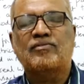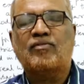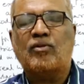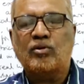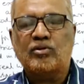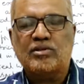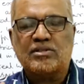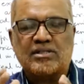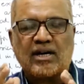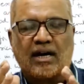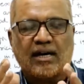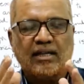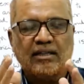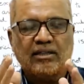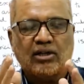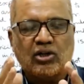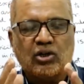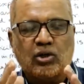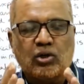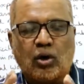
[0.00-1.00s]
before
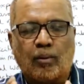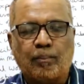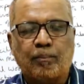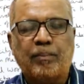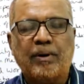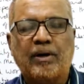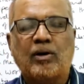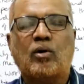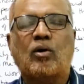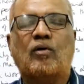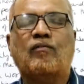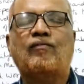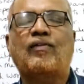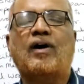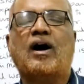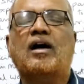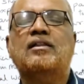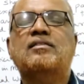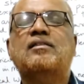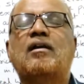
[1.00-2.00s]
starting the topic
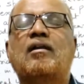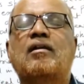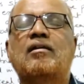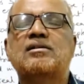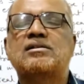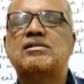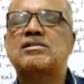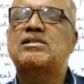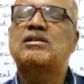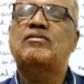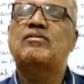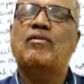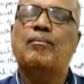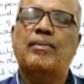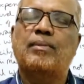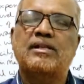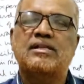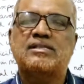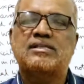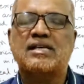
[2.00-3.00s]
of other
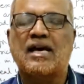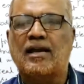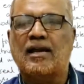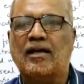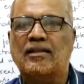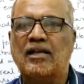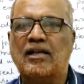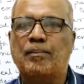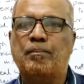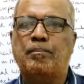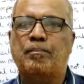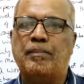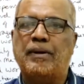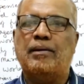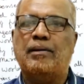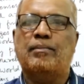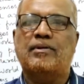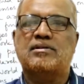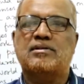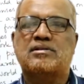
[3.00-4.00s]
receivables and other
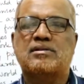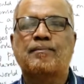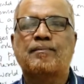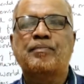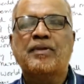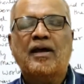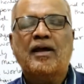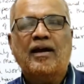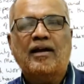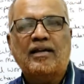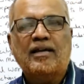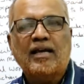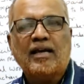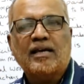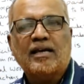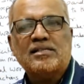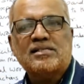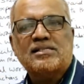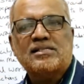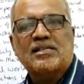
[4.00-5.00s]
payables,
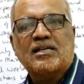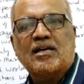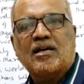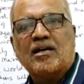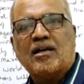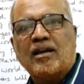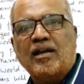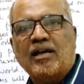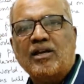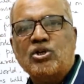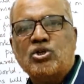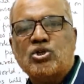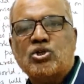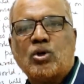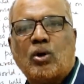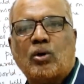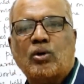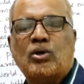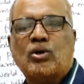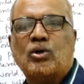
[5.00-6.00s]
take a
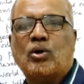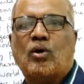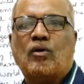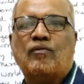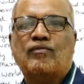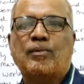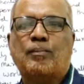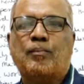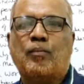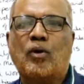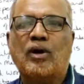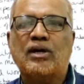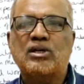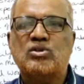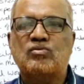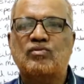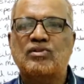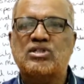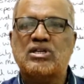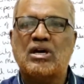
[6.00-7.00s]
screenshot of the
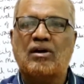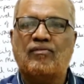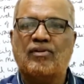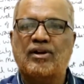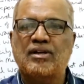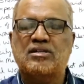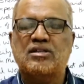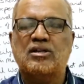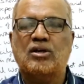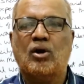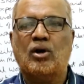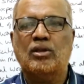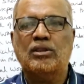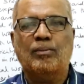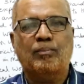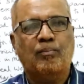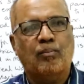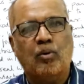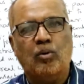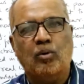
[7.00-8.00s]
points which I have written on
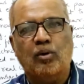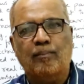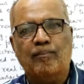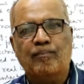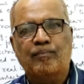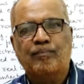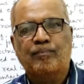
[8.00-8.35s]
the board